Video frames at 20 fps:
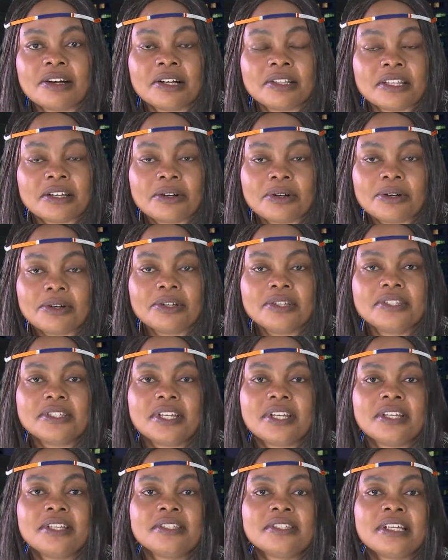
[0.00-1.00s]
the
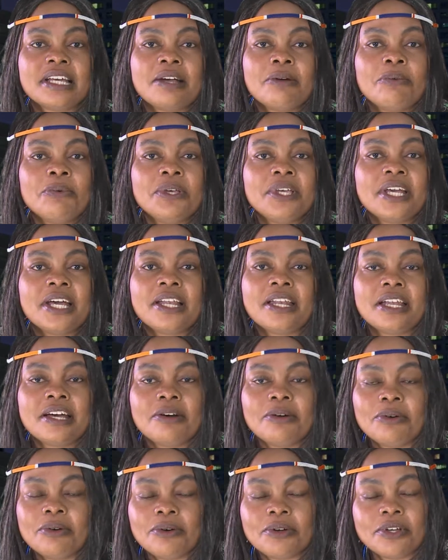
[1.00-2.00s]
causes, we are
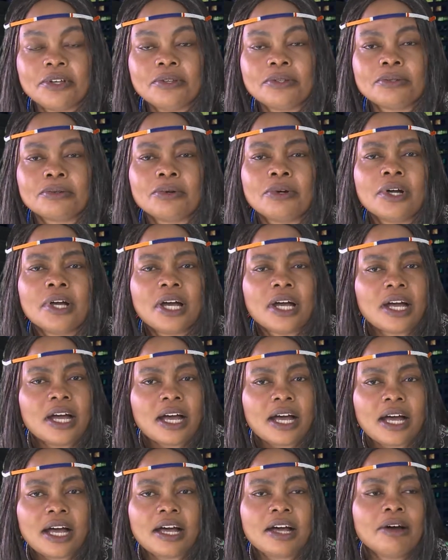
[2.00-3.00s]
now going to
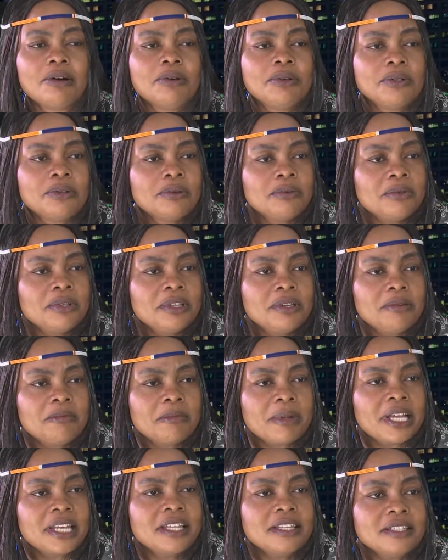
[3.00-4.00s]
how do we
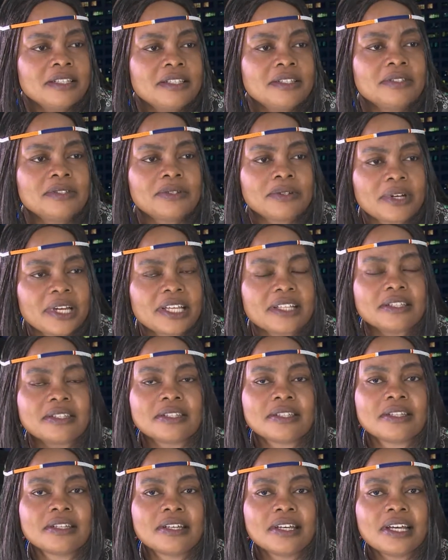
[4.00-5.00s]
manage this stress,
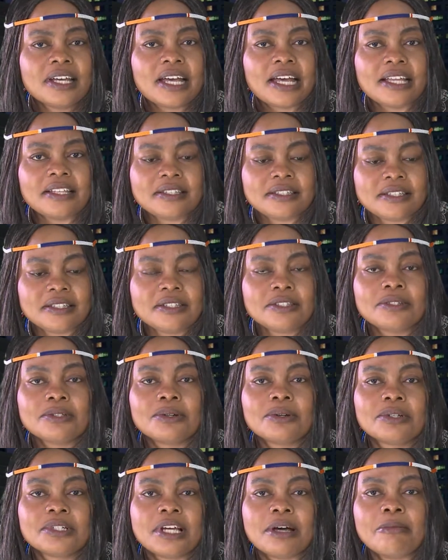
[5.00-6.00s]
as she's
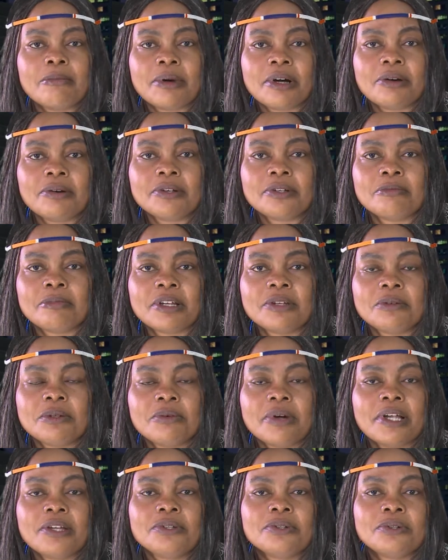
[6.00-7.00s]
talked about. But we
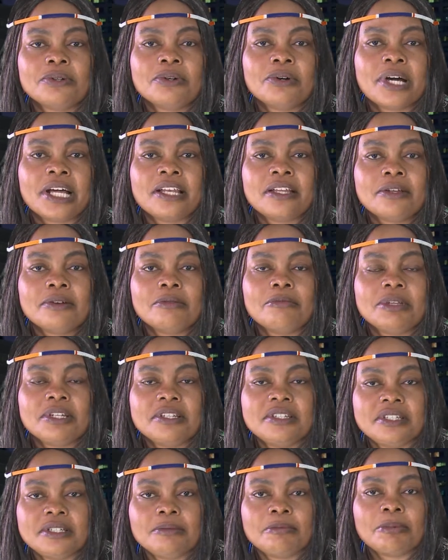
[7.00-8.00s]
want to go a little bit
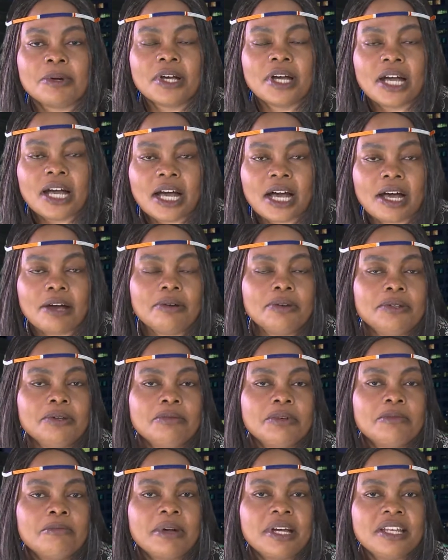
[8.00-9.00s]
deep. How do
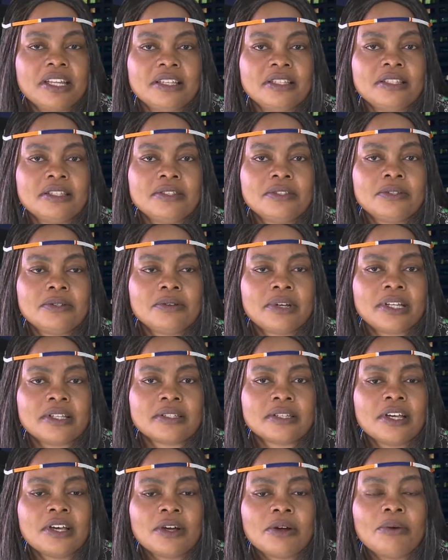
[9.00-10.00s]
we manage this stress?
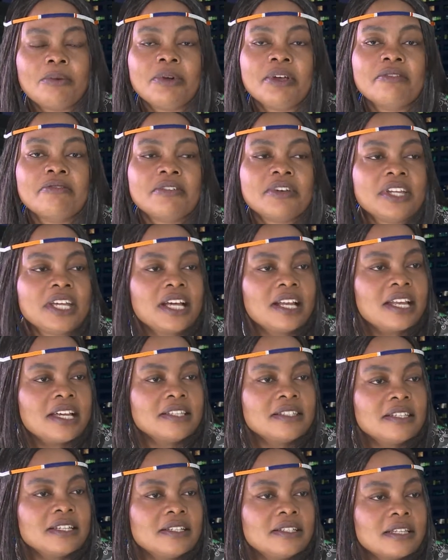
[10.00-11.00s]
We've
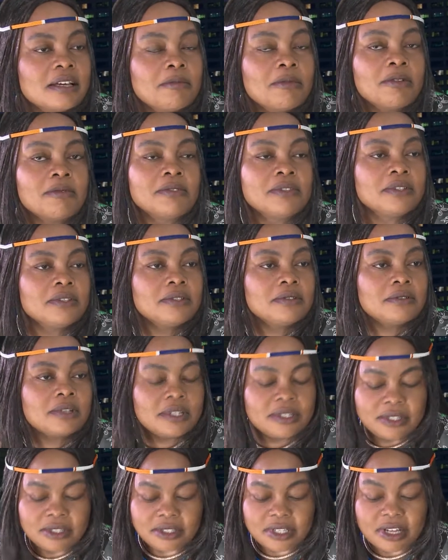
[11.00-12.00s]
realized that some of these
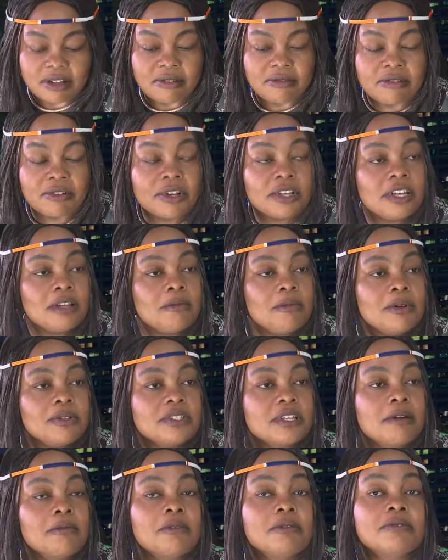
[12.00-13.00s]
stresses are avoidable,
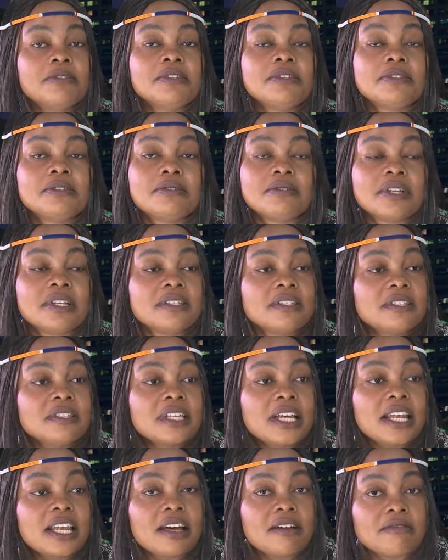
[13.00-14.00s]
some of these stresses are
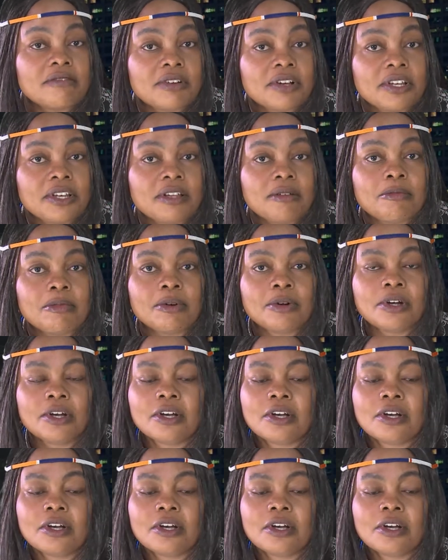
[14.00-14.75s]
unavoidable.